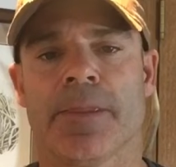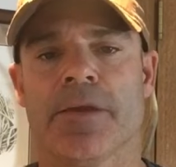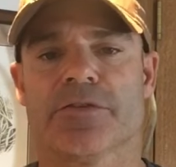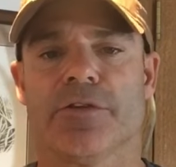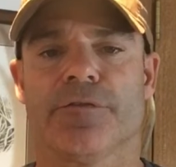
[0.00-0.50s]

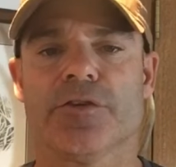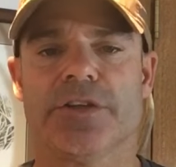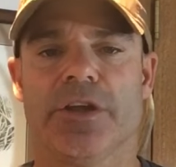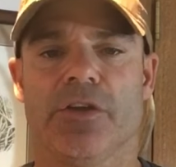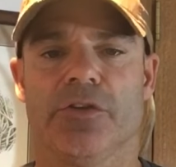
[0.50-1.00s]
So the first
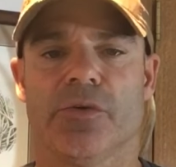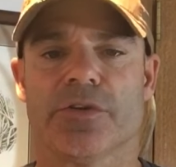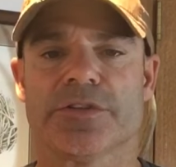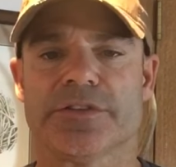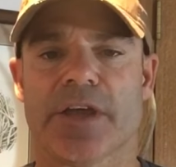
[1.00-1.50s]
thing you'll
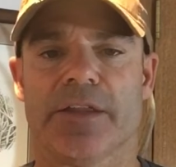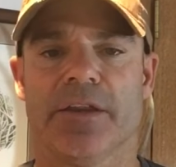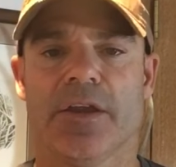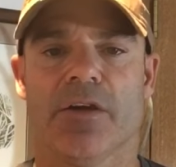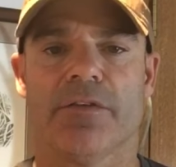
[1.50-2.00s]
notice is that
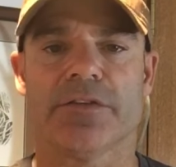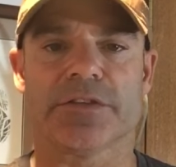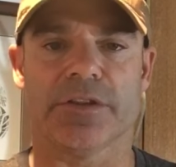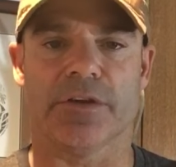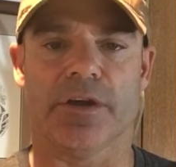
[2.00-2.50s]

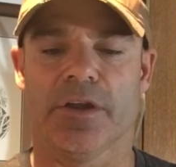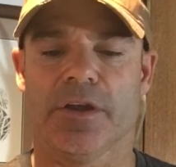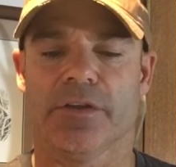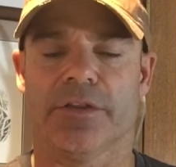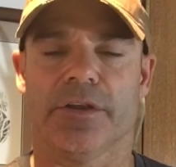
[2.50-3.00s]
obviously the
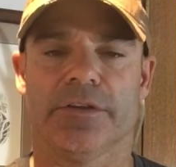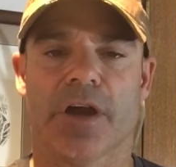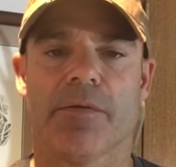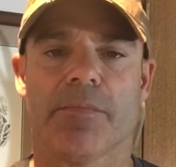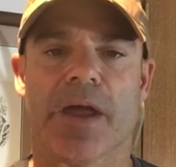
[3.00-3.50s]

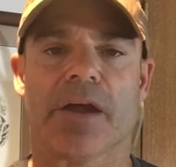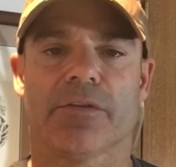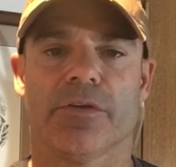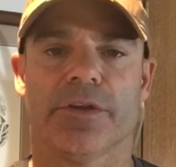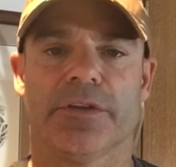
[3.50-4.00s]

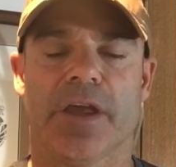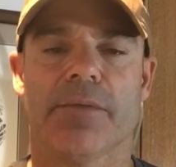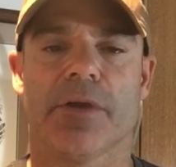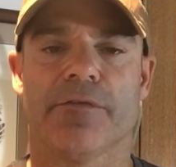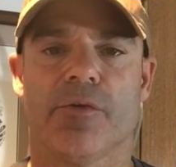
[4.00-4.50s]
Diamondback, the 10
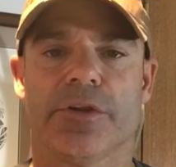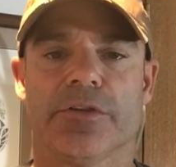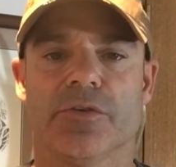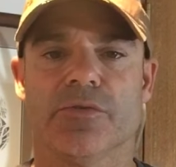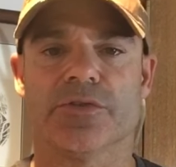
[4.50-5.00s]
by
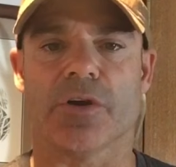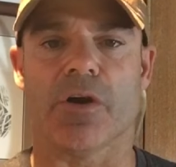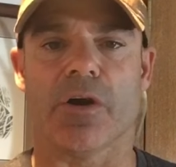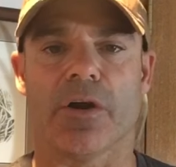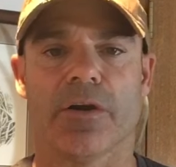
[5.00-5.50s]
42s
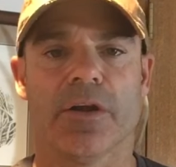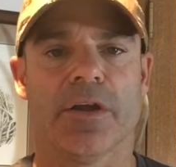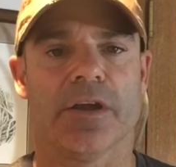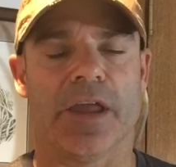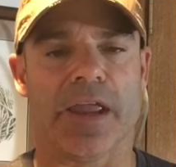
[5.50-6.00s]
are
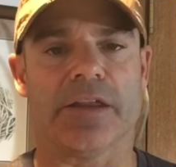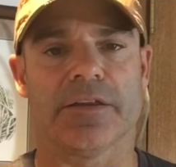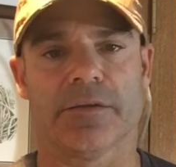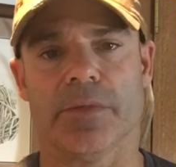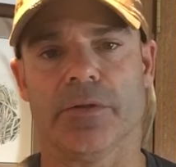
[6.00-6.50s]

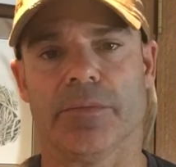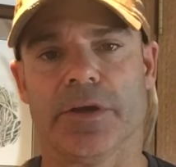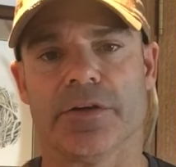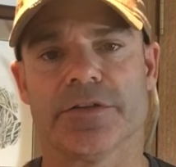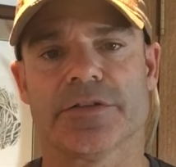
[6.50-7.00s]
8
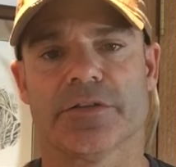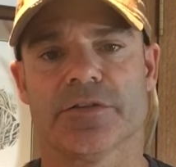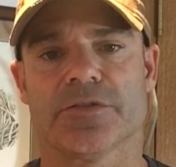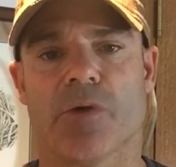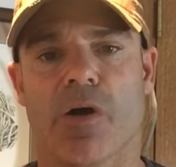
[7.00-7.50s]
millimeters
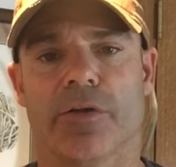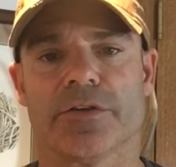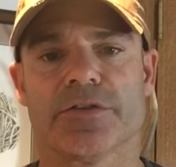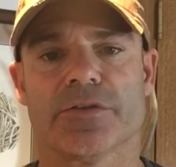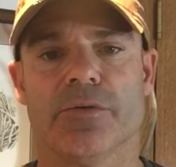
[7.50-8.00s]
smaller.
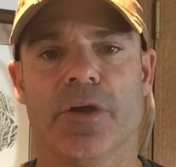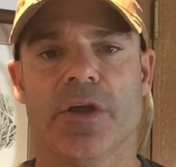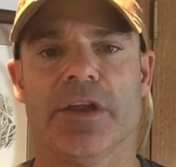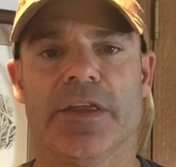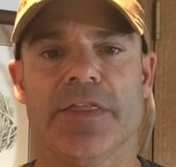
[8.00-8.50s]
So
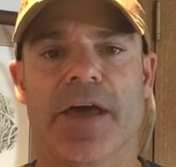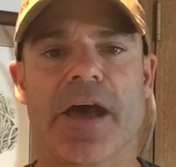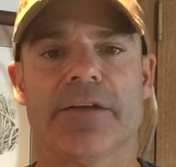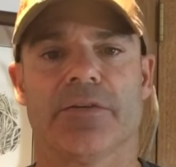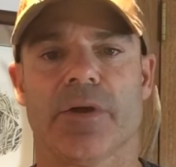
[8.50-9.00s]
in
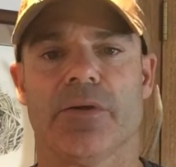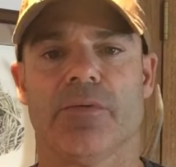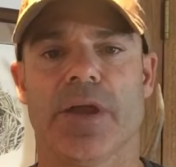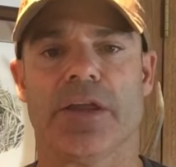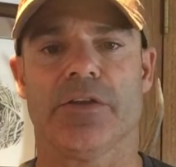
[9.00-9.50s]
that, right
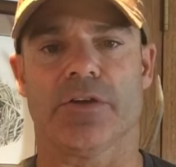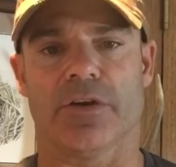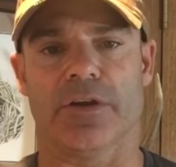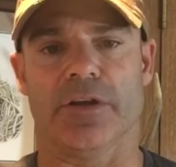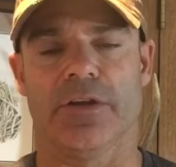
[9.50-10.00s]
away, you're
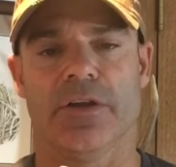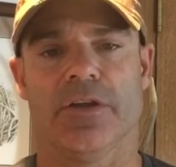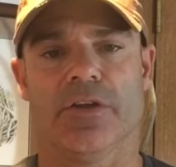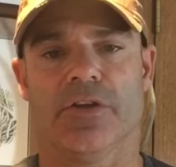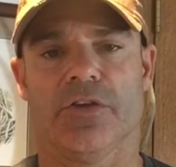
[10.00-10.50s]

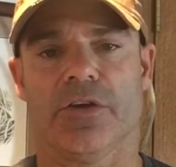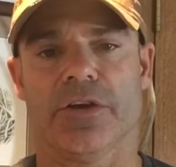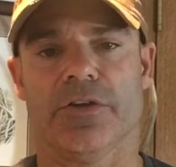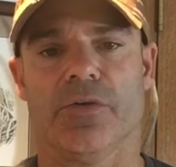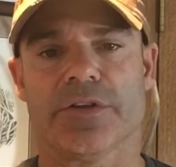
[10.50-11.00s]

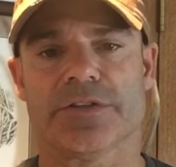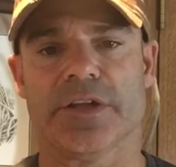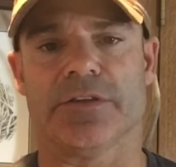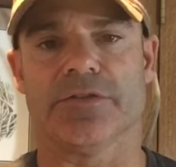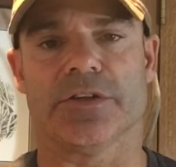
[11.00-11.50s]
gonna notice
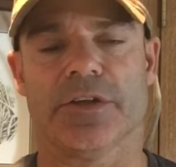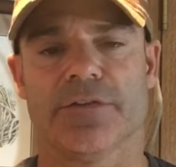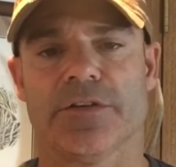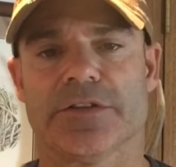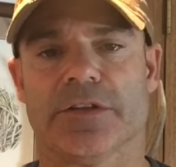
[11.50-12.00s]
that there's a
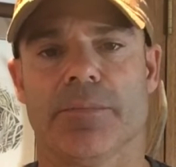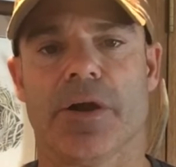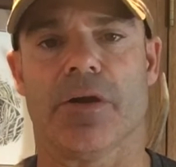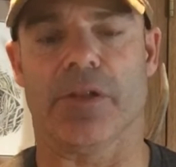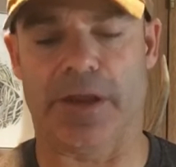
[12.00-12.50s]
difference at the
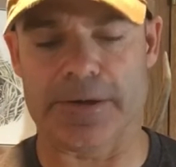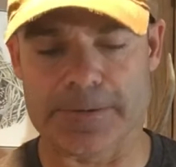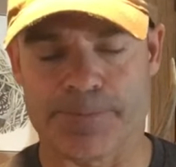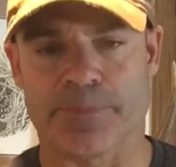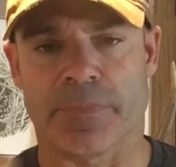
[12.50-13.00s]
barrel end.
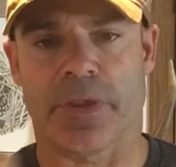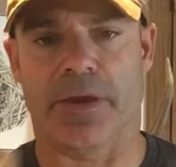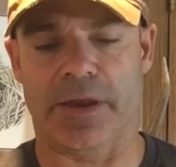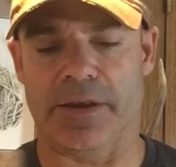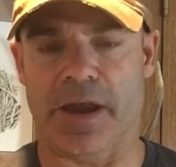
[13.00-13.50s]

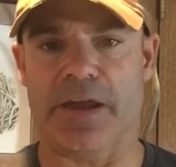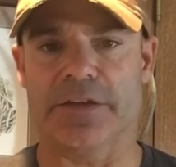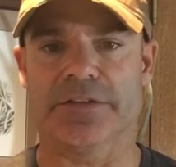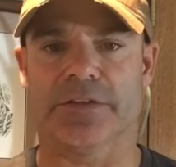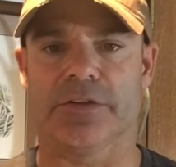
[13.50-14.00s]
And
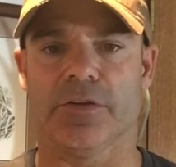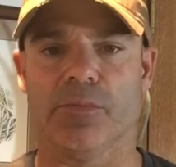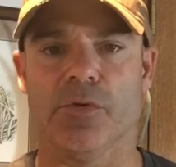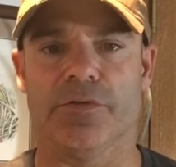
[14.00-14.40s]
as you move